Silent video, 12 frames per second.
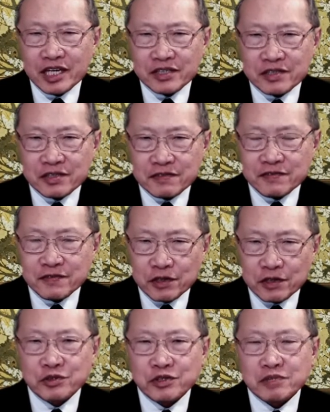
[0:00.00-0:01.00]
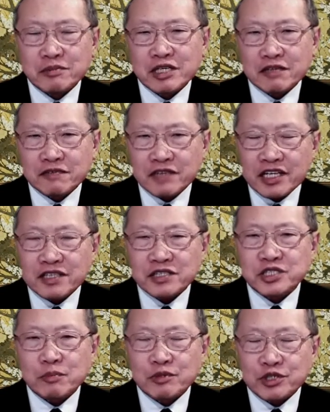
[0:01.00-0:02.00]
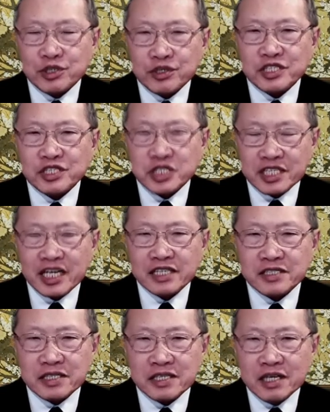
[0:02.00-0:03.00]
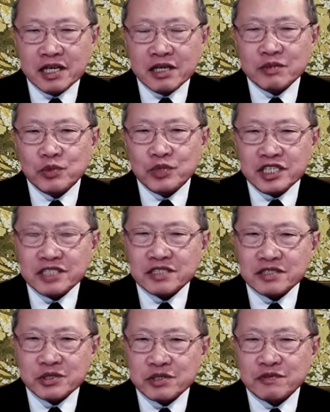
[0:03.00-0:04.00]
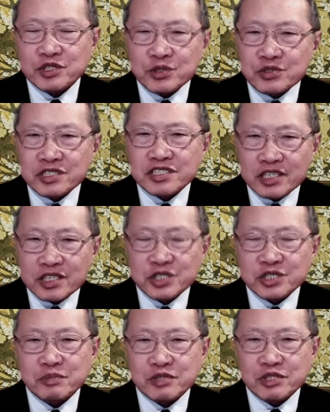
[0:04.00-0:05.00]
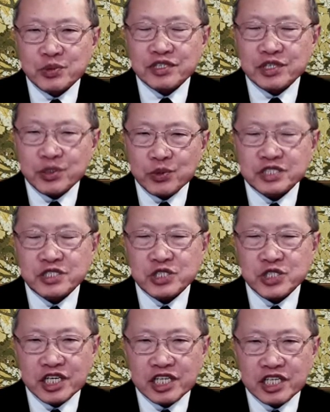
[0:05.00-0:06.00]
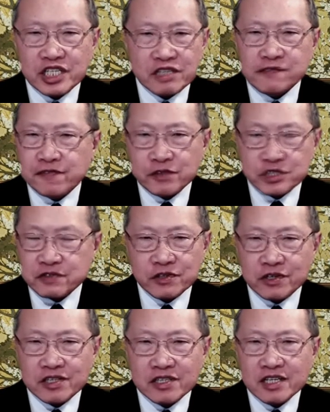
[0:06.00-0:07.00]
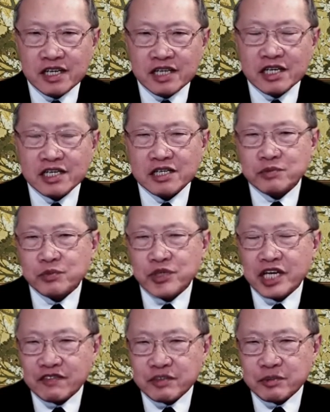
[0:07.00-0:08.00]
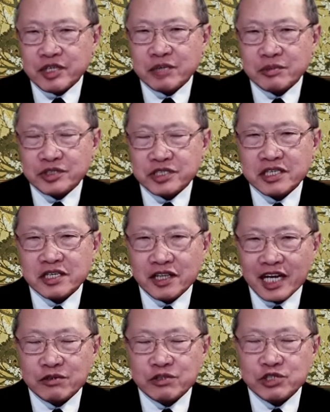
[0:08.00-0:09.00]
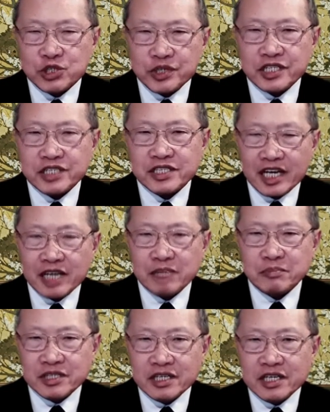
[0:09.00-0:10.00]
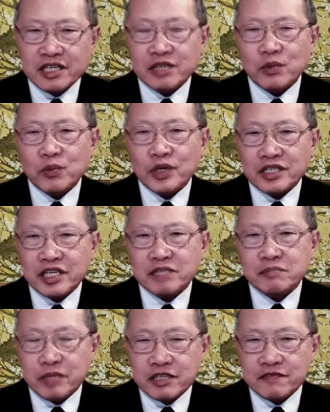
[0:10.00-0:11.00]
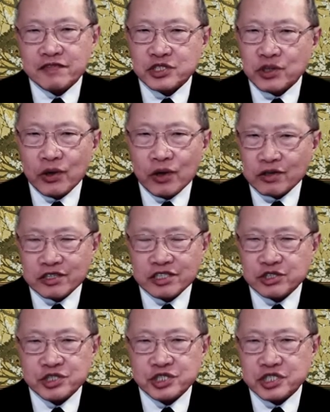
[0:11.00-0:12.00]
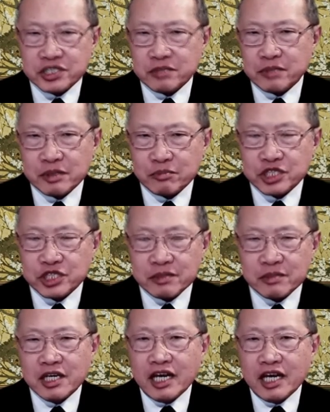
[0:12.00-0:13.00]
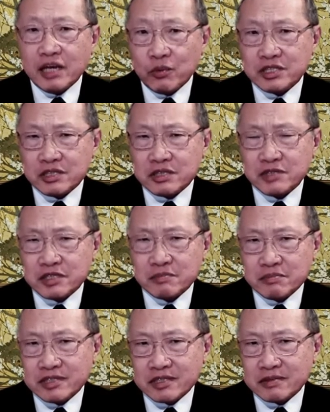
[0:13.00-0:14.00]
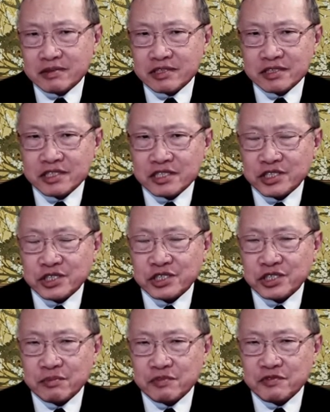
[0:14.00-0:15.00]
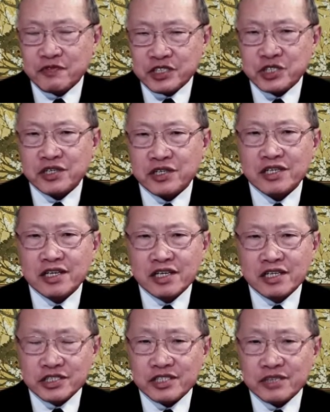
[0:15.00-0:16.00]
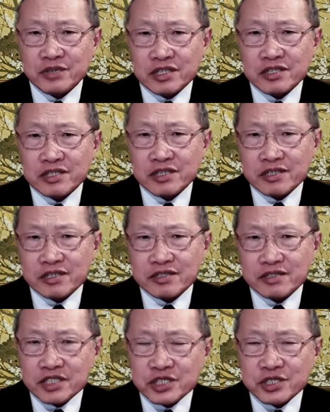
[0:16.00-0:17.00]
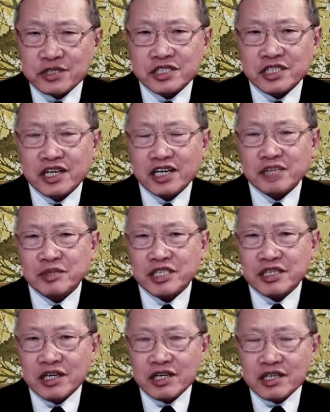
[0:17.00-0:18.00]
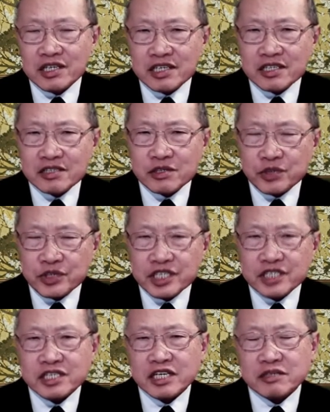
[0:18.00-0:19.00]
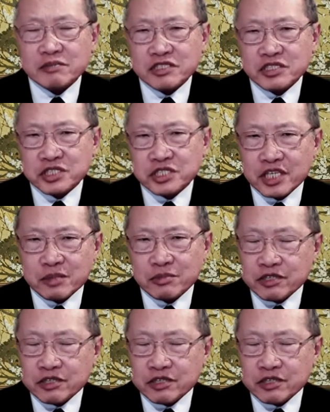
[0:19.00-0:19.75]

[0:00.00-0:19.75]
at the fulcrum of getting these opportunities enacted. We need to sort of reduce the tensions between the U.S. and China first call. Uh, we have to be able to allow trade to happen in a way that benefits all countries in the membership. And what the, the, the, the discussions are going to center on, center on are, are digital economy, uh, green and sustainable